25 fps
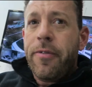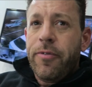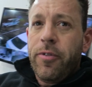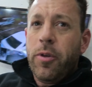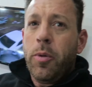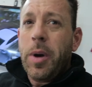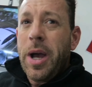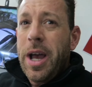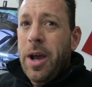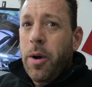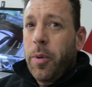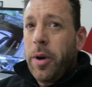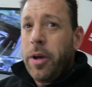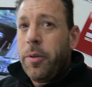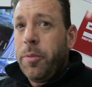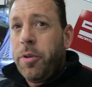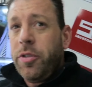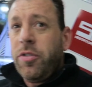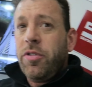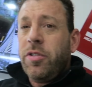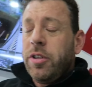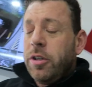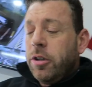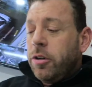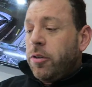and everywhere where we're
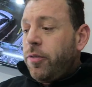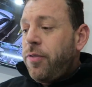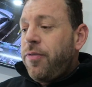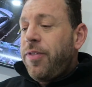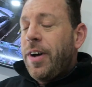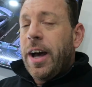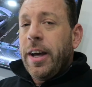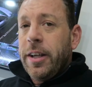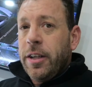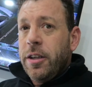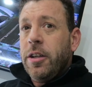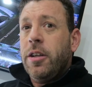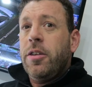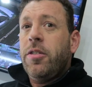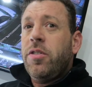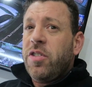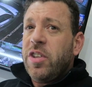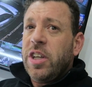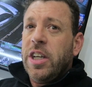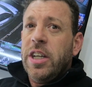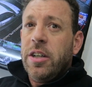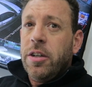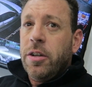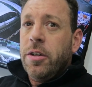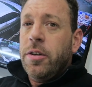still finding
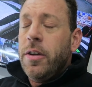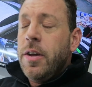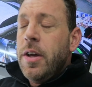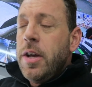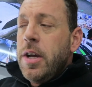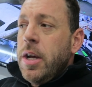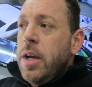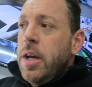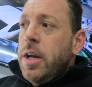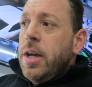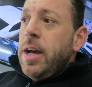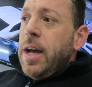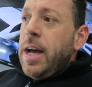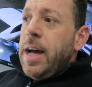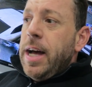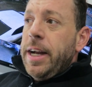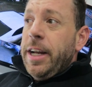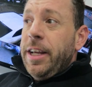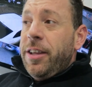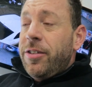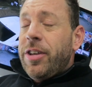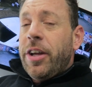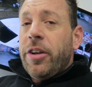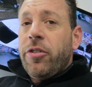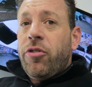sealant
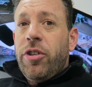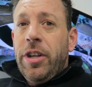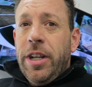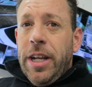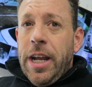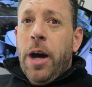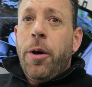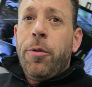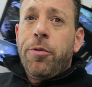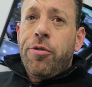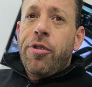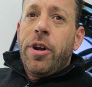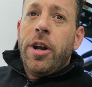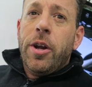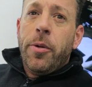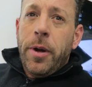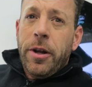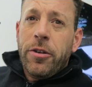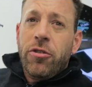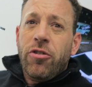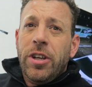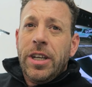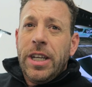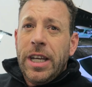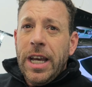and it's actually now trying to
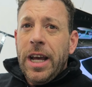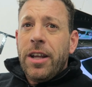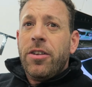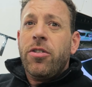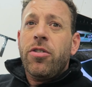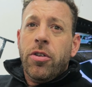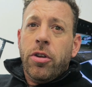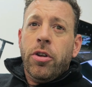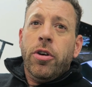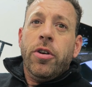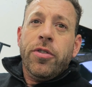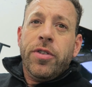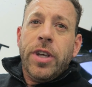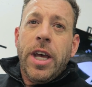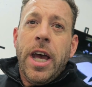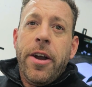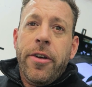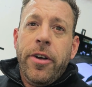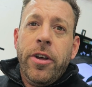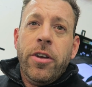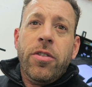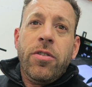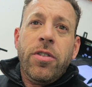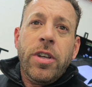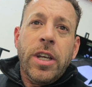actually get to those
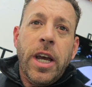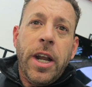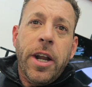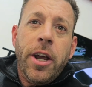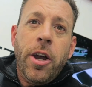areas to